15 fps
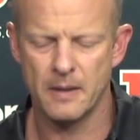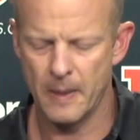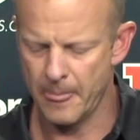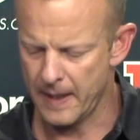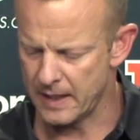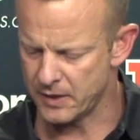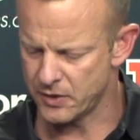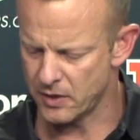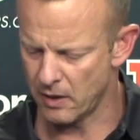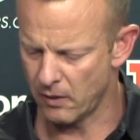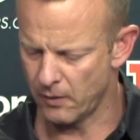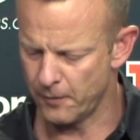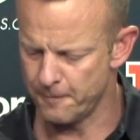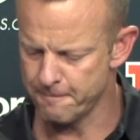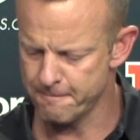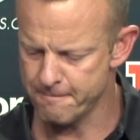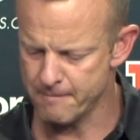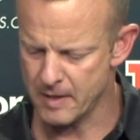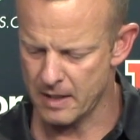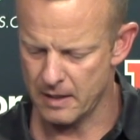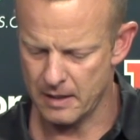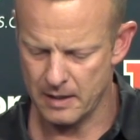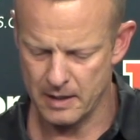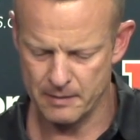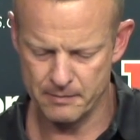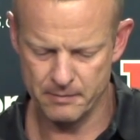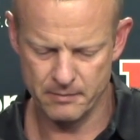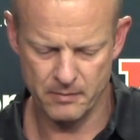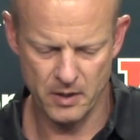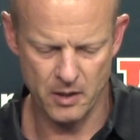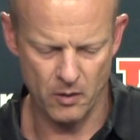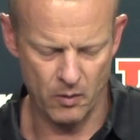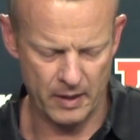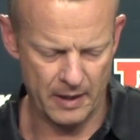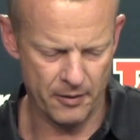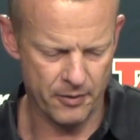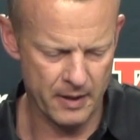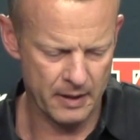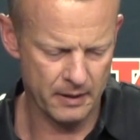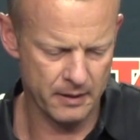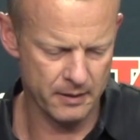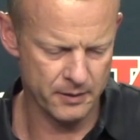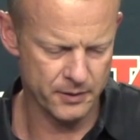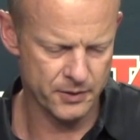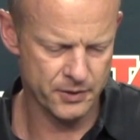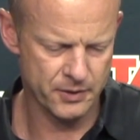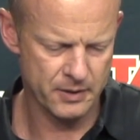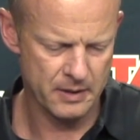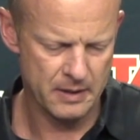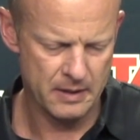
and so um, you know what I think is